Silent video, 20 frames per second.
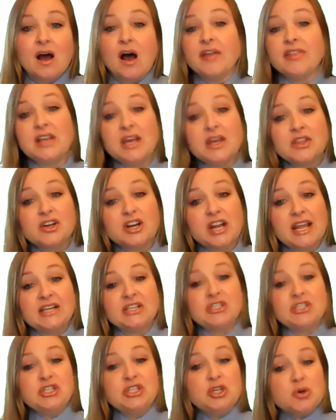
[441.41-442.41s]
On the other
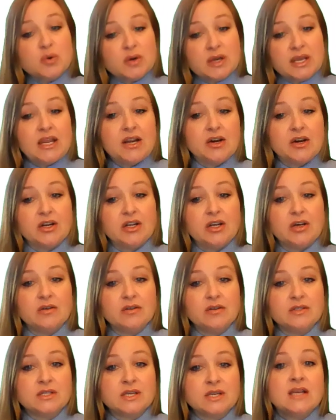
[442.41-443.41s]
hand,
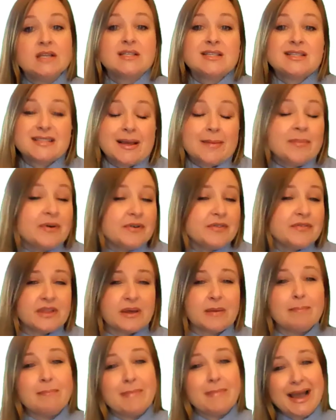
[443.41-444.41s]
eukaryotes, some of
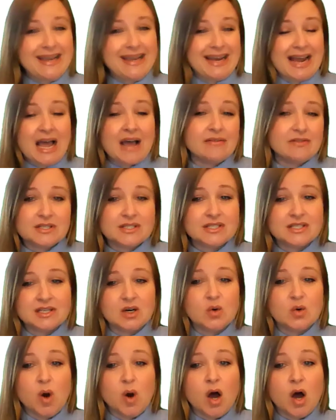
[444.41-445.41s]
them might have a
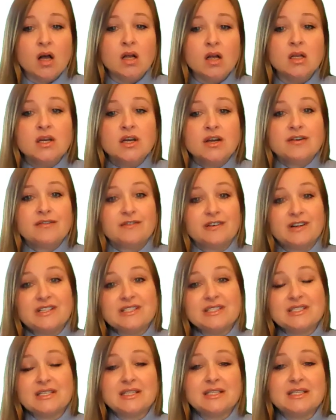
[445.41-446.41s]
cell wall. For
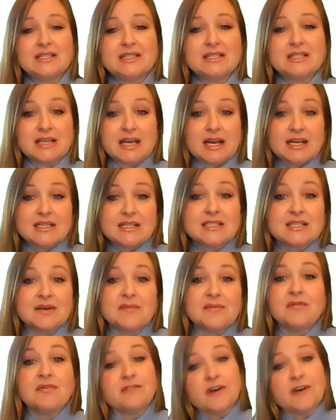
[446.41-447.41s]
instance, uh,
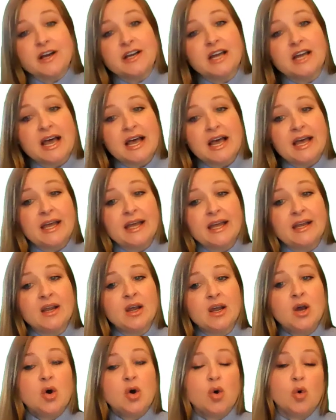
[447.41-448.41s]
some fungi
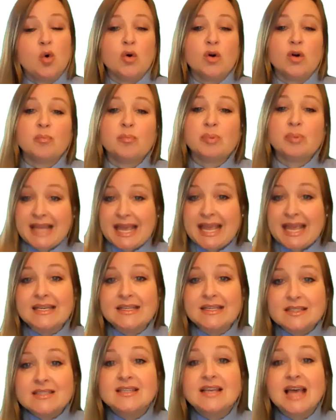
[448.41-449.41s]
or
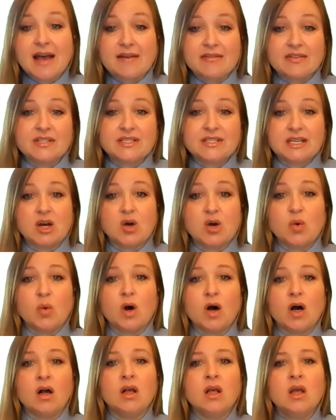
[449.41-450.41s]
plants have a cell
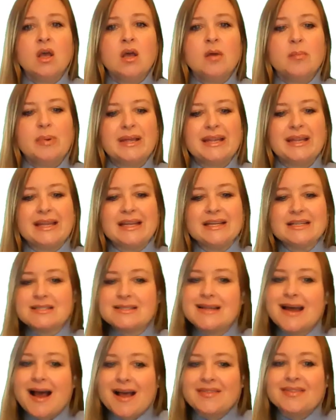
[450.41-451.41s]
wall, but it's
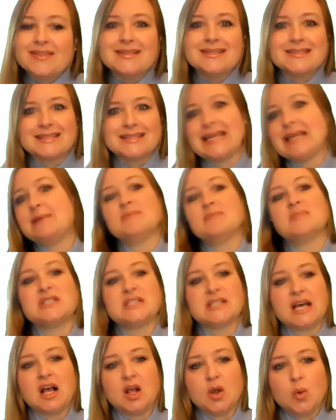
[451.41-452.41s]
not the same
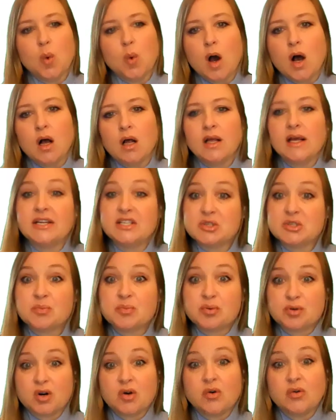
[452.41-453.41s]
cell wall as
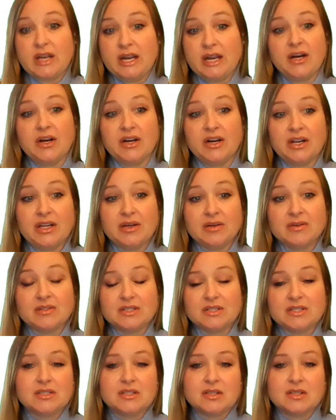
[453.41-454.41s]

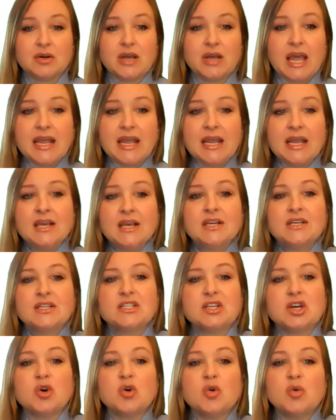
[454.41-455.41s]
prokaryotes. Okay.
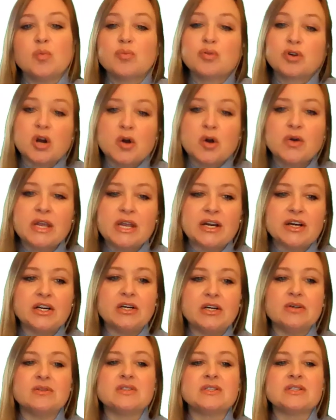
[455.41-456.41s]
So
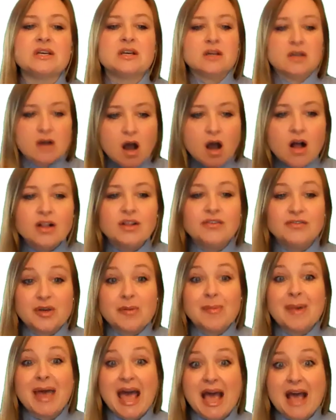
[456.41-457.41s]
prokaryotes, all of
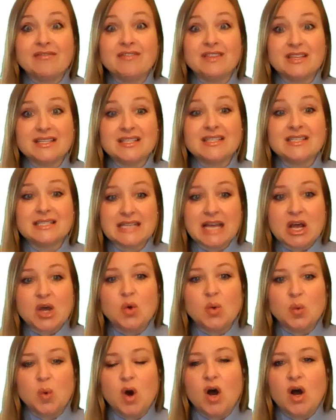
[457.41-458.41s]
them have this
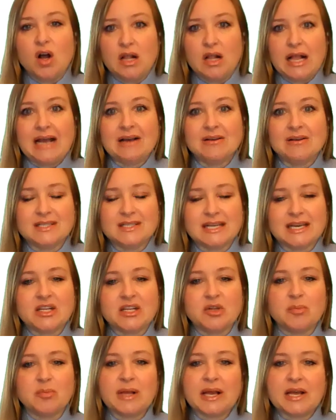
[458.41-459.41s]
cell wall outside
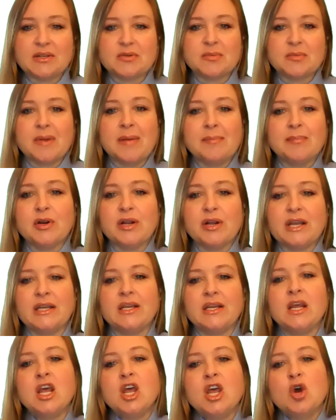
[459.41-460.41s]
of the plasma
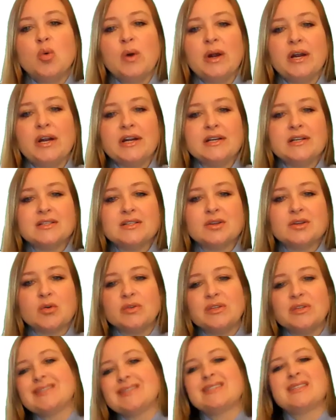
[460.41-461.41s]
membrane, whereas
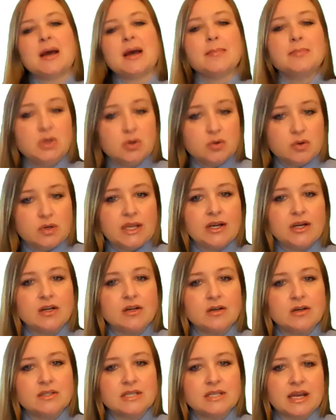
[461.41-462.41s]
only some
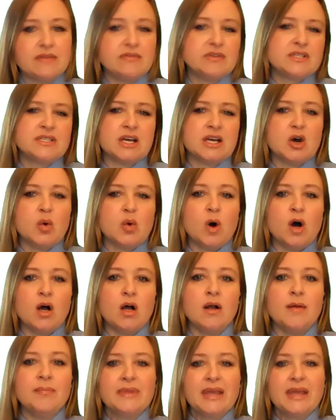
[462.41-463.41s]
eukaryotes have a cell
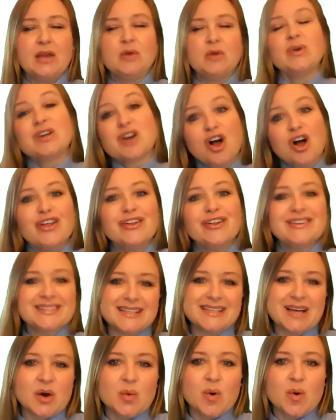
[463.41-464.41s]
wall. And we call it a
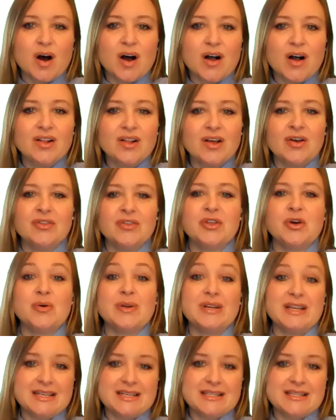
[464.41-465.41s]
cell wall,
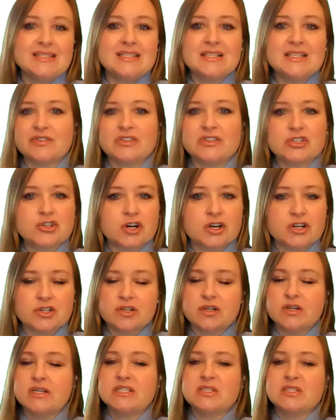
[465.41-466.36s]
although it is a different structure.